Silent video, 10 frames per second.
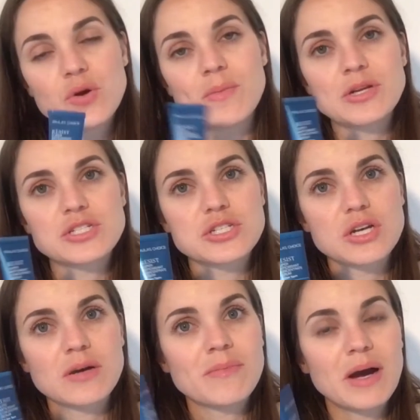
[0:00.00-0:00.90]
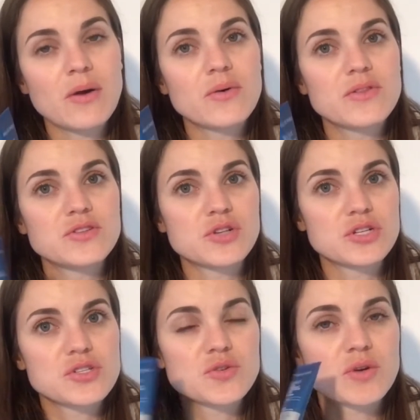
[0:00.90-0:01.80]
much about the
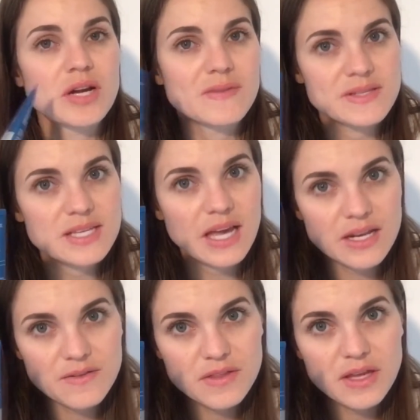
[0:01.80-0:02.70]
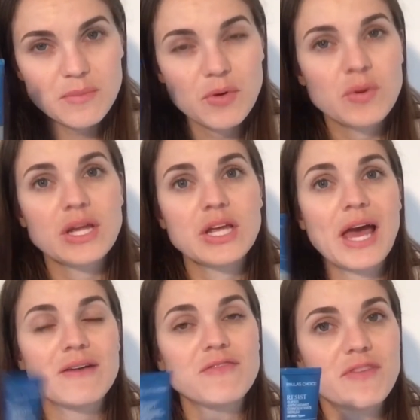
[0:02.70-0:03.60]
drugstore on this kind of thing, but what I
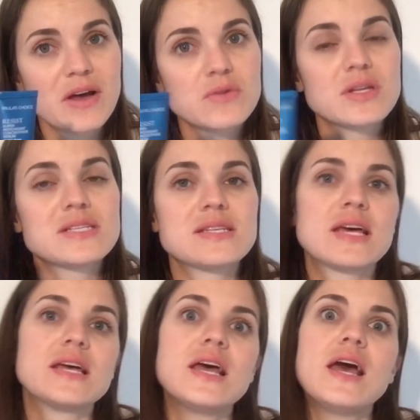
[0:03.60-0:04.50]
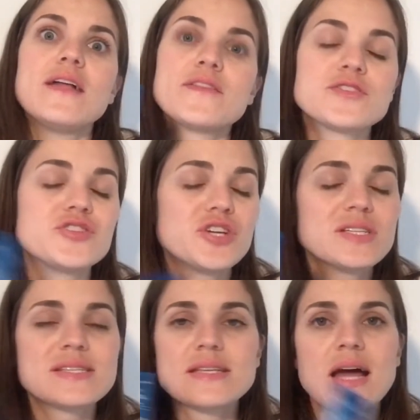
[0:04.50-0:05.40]
have found is that they're
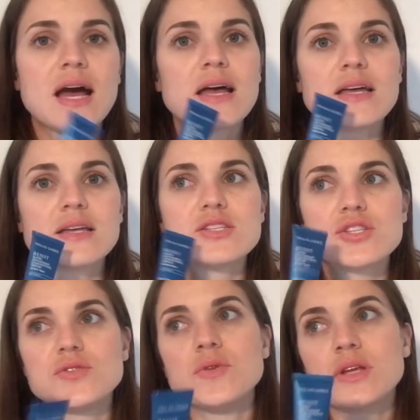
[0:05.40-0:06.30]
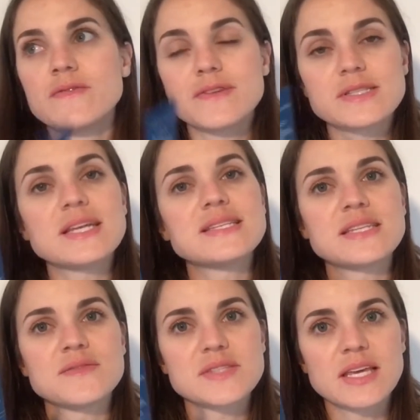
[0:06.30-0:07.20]
just not suited for
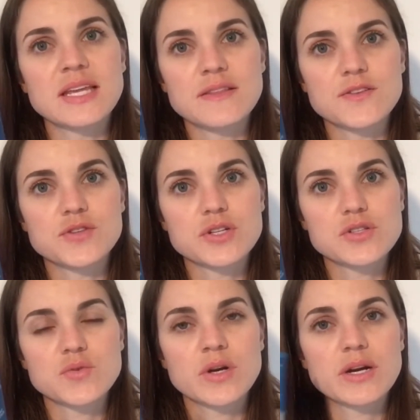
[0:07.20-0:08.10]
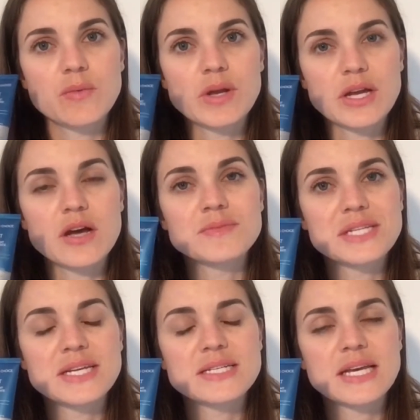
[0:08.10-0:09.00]
sensitive skin at the drugstore when it comes
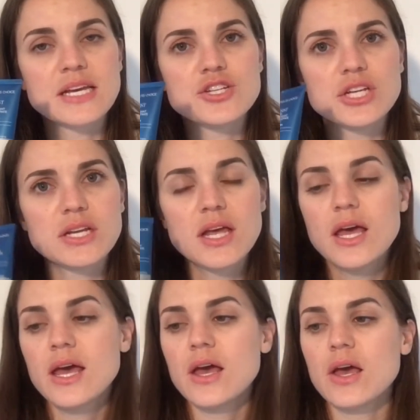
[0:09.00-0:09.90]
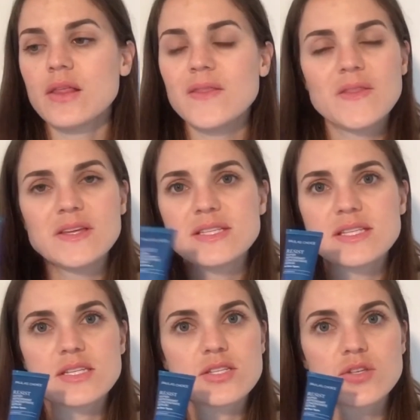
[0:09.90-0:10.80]
to anti-aging. This
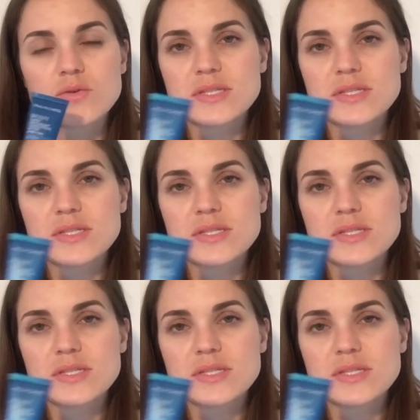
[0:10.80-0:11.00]
is so